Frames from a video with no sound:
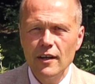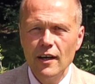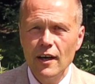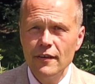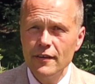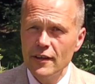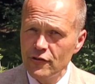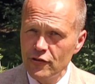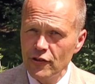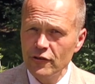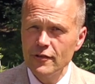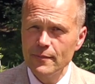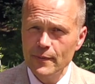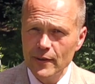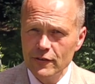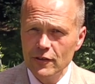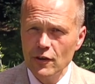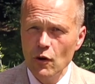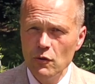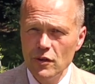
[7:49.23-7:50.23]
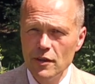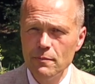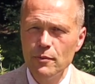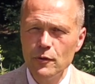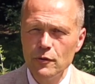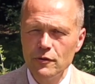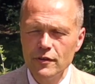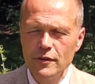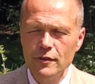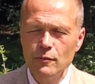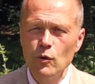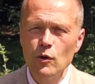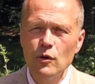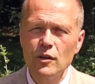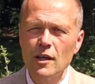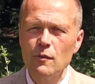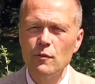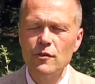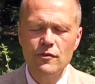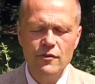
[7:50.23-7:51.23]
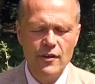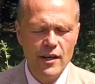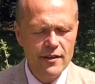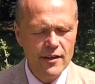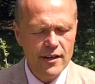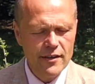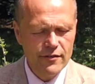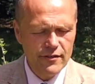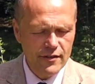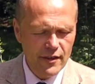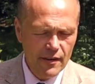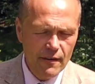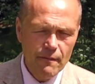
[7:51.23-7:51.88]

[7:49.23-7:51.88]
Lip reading: and they're just about the only boot in the world, I would say this,